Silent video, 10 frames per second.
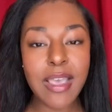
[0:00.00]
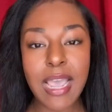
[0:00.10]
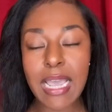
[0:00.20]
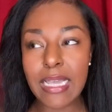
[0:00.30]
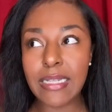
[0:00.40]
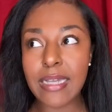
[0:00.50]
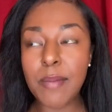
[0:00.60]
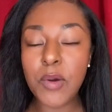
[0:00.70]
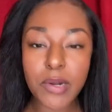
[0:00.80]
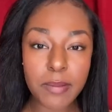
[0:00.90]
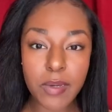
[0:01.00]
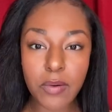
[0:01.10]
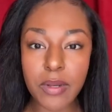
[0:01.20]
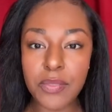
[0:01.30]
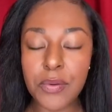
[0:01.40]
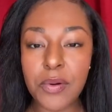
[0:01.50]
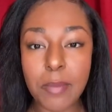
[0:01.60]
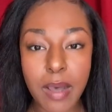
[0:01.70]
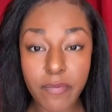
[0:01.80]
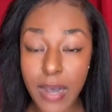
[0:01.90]
And I'm going to be going through
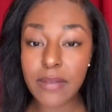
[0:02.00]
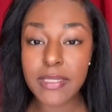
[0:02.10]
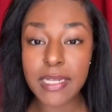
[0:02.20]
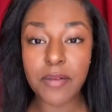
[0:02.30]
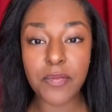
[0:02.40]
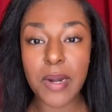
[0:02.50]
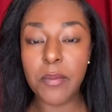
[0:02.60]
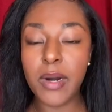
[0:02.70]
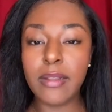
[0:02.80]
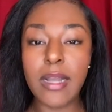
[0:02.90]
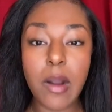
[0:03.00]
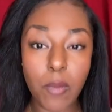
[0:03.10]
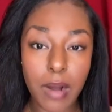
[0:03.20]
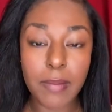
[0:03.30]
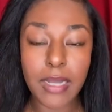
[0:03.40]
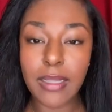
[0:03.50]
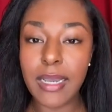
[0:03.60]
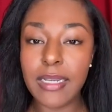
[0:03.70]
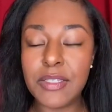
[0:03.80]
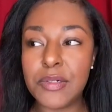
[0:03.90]
my 5-step framework that I walk my
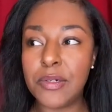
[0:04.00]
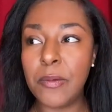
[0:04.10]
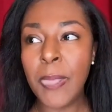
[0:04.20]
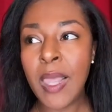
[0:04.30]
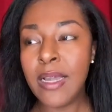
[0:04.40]
clients through.